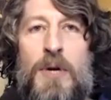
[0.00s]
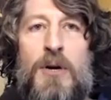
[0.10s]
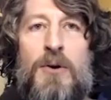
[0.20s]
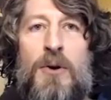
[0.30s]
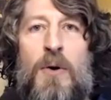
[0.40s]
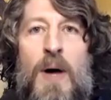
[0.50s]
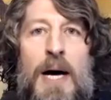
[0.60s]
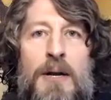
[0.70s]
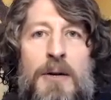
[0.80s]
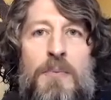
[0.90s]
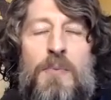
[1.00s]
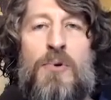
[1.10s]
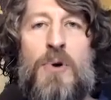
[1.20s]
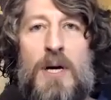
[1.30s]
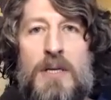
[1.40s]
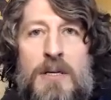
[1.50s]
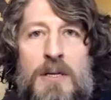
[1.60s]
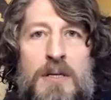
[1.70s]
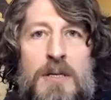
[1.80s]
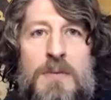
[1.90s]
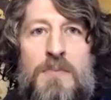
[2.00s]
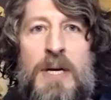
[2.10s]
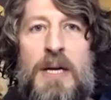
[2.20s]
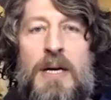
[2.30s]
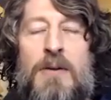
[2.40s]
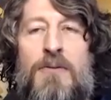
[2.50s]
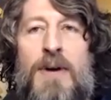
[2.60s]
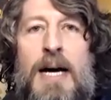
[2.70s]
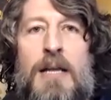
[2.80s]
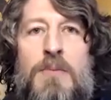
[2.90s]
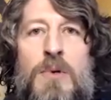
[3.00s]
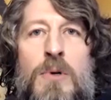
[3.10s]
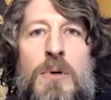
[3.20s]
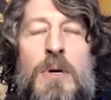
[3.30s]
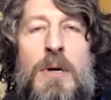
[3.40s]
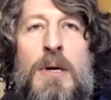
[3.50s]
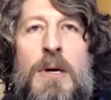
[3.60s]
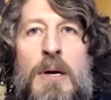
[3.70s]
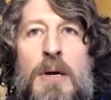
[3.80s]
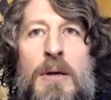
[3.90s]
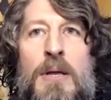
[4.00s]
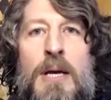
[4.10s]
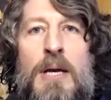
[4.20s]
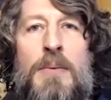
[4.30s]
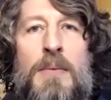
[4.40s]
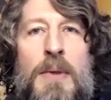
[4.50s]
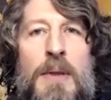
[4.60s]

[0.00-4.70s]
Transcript: We don't know how to process this big, unfathomable thing.